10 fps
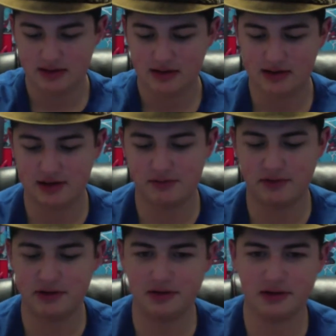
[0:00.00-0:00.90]
and
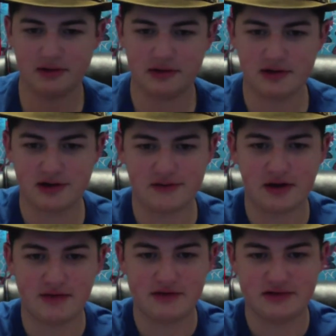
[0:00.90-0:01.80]
Ryugen, and
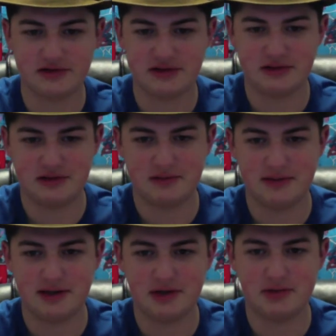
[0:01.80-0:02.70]
obviously the, the
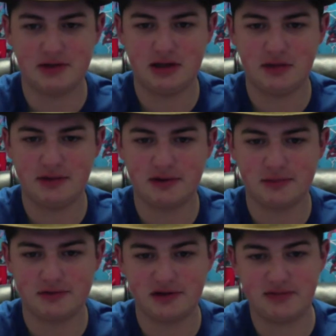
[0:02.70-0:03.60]
Mango and Kiwi arm
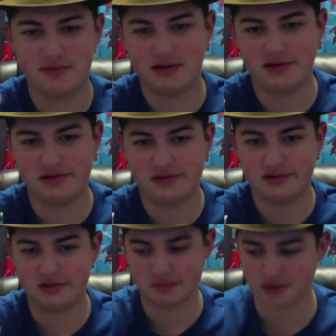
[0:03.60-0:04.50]
set because
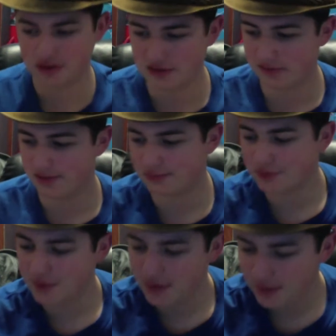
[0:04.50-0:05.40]
he's wearing Kiwi arms.
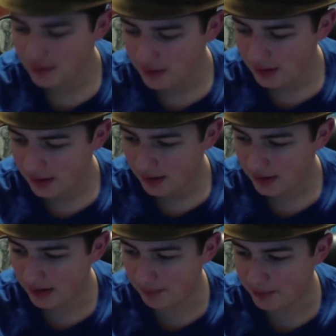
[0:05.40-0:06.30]

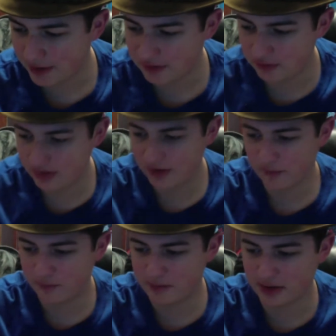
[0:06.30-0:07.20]
But I do
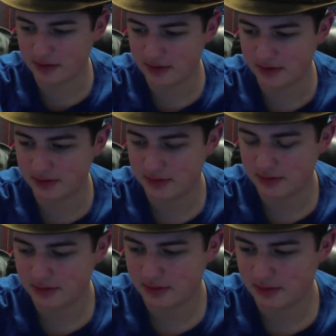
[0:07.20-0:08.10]
have Baron,
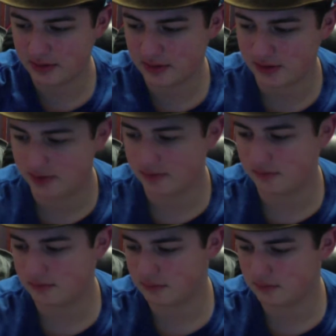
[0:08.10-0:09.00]
uh,
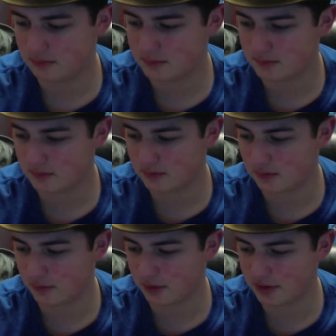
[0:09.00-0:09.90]

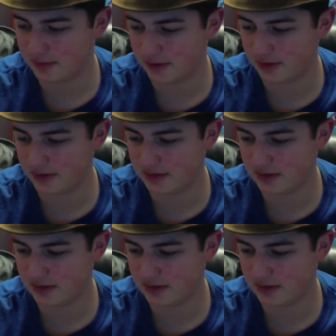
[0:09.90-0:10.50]
Watermelon,